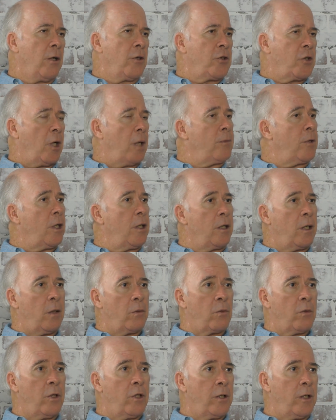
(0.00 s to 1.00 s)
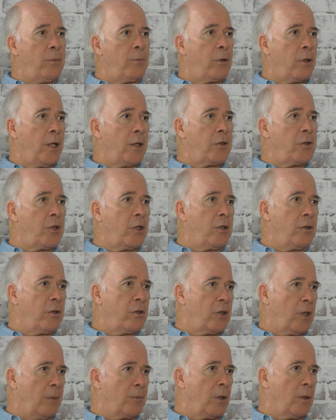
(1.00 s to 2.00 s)
Some can get really
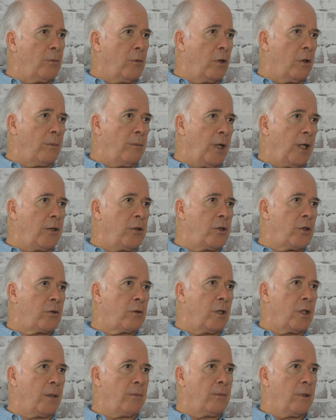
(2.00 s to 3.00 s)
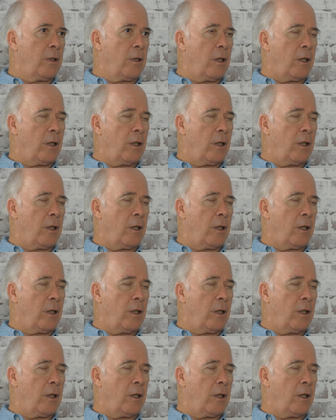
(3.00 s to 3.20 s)
pricey, some are more mainstream.